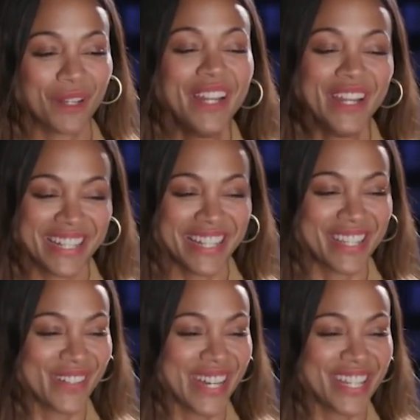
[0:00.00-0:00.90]
in a
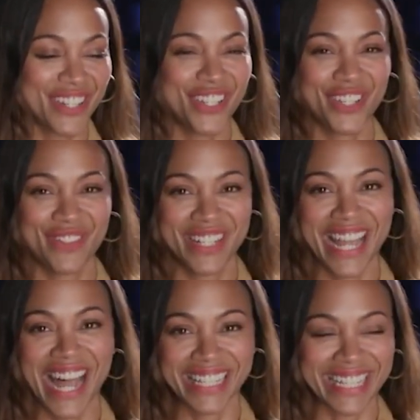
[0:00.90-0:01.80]
situation, she
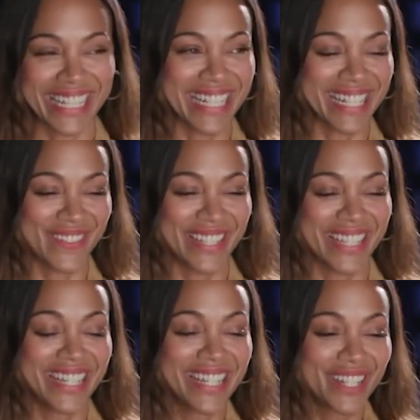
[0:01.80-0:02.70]
retaliates
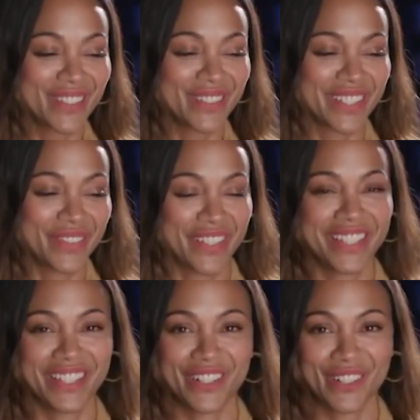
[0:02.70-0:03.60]
with, with
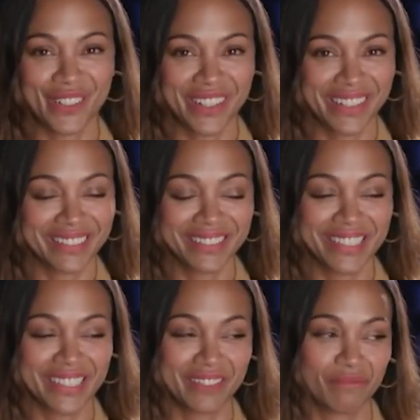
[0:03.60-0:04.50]
physical, you know,